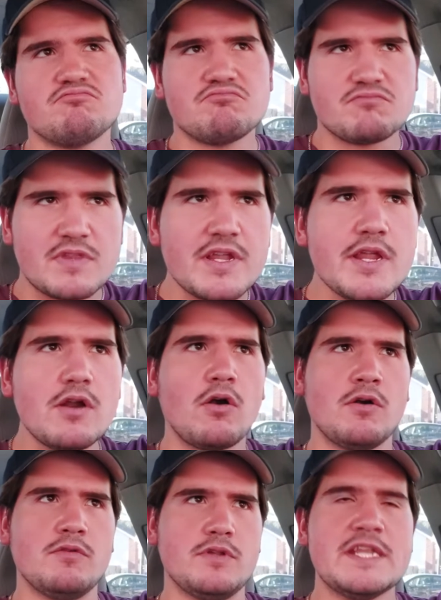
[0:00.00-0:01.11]
they
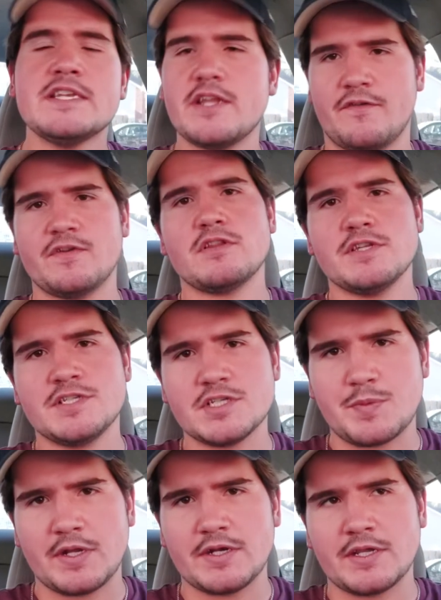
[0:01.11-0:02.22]
are indefinitely
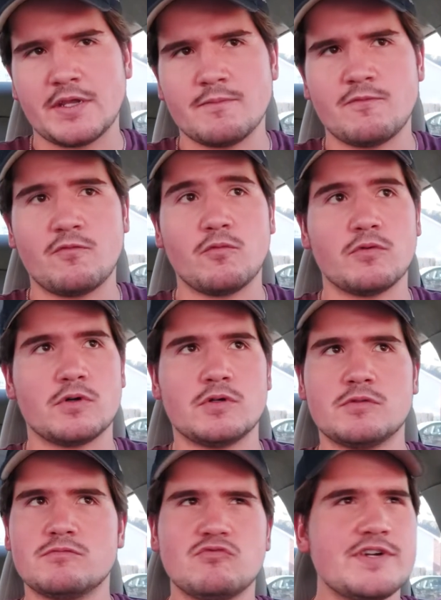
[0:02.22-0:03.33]
suspending him
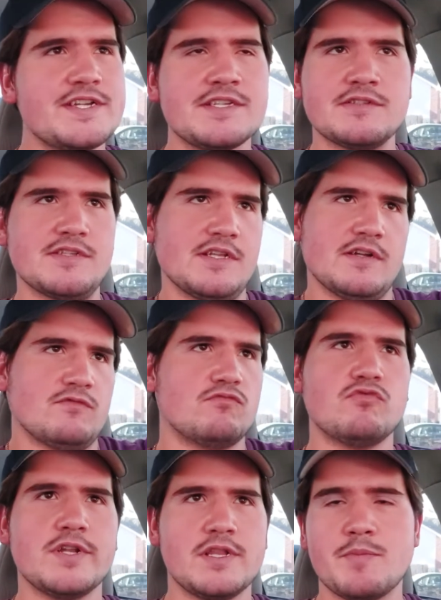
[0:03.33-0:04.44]
for reasons that have
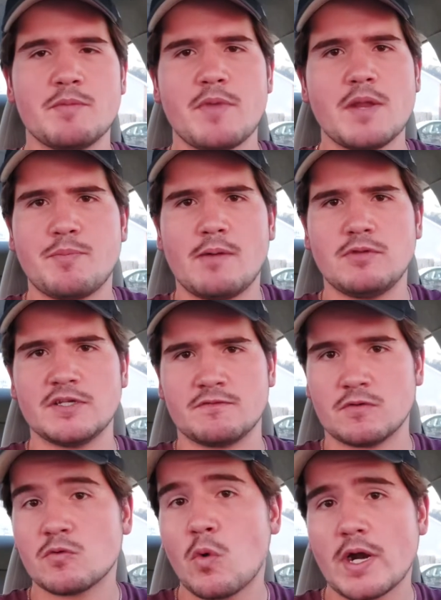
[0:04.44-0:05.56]
really been made public
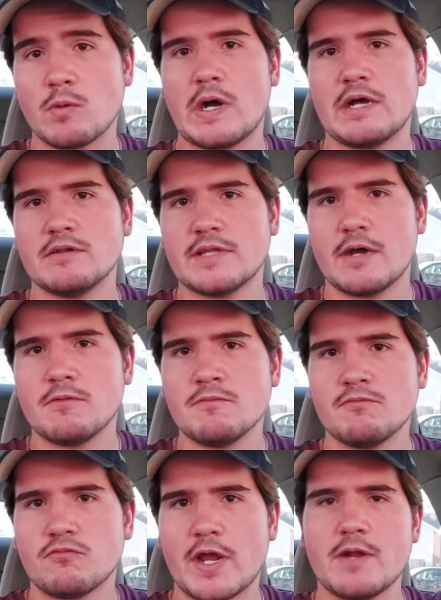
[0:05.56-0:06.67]
for quite a while now,
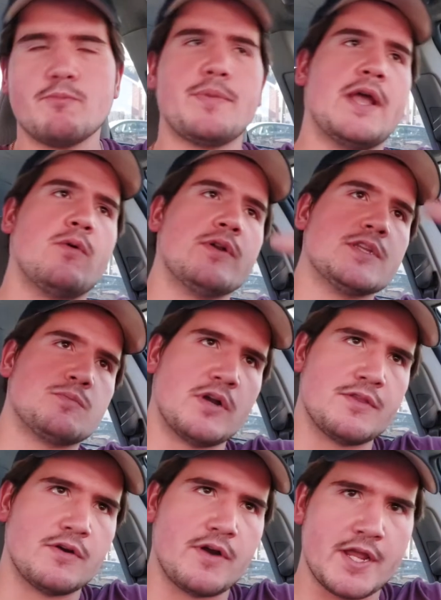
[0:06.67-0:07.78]
right? Back when his
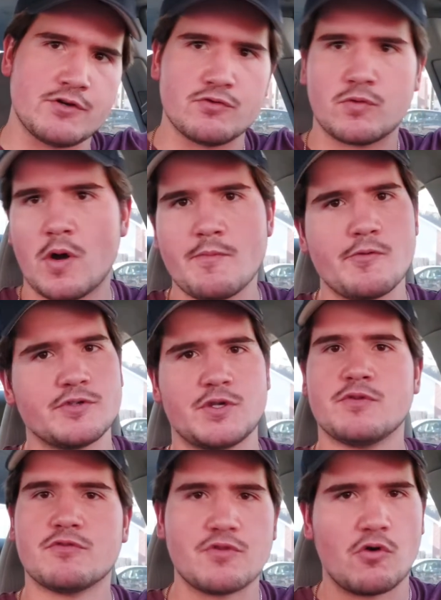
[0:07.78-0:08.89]
brother Andrew Cuomo was
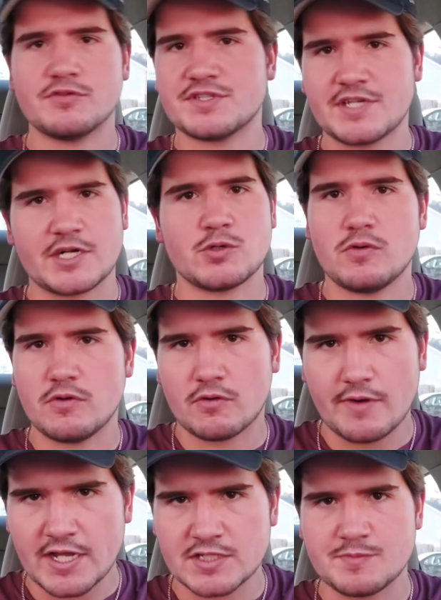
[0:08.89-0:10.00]
going through the whole sexual
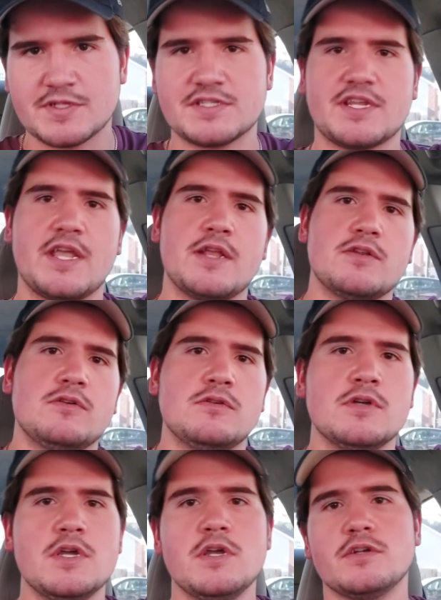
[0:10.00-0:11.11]
harassment scandal,
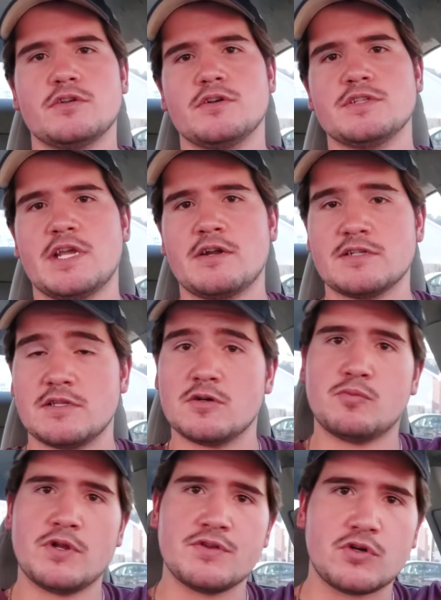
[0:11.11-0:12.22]
turns out his little
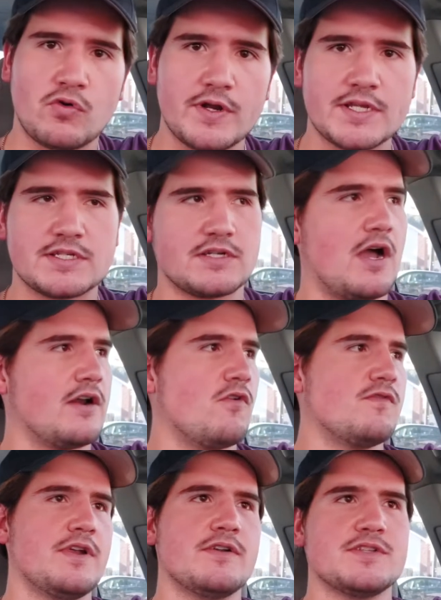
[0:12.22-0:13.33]
brother Chris got
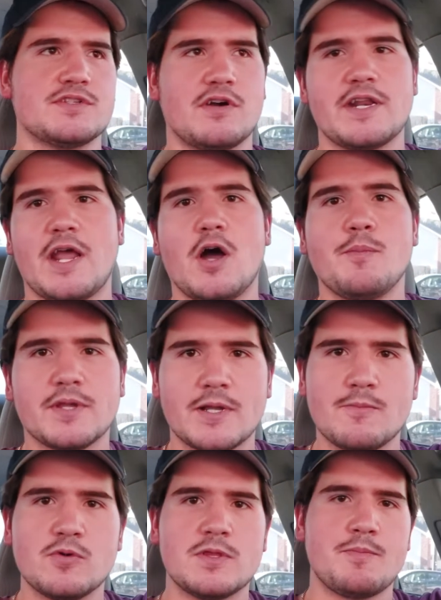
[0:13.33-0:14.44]
over there and started helping
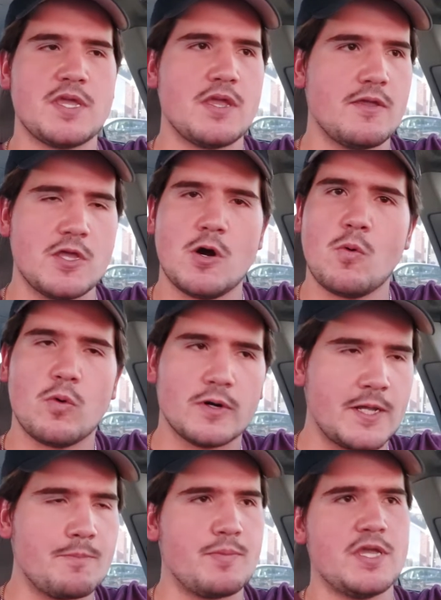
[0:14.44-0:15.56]
him with
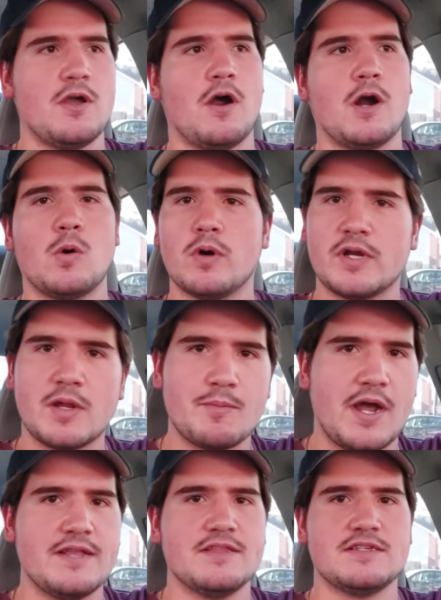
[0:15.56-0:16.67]
working PR, working
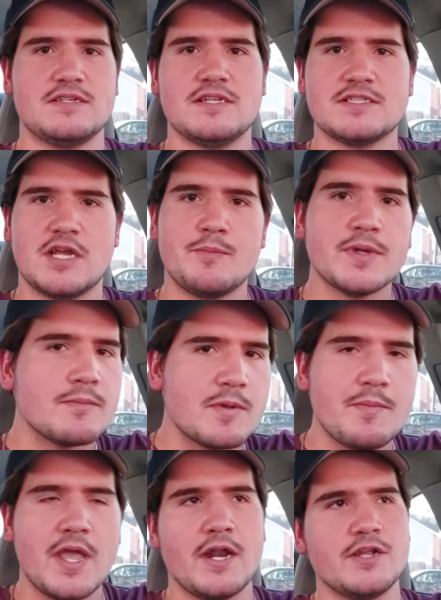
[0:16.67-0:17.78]
behind the scenes, helping him to
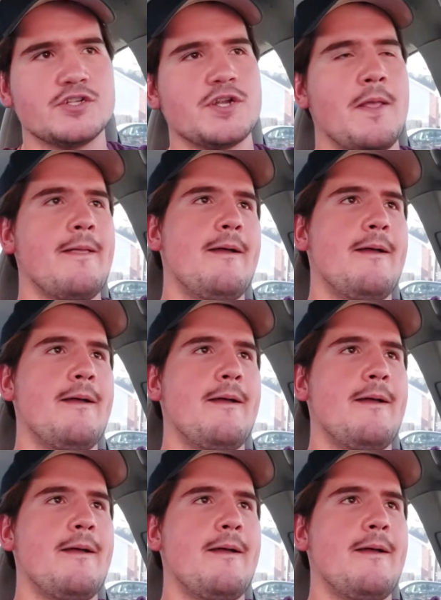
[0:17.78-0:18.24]
manage,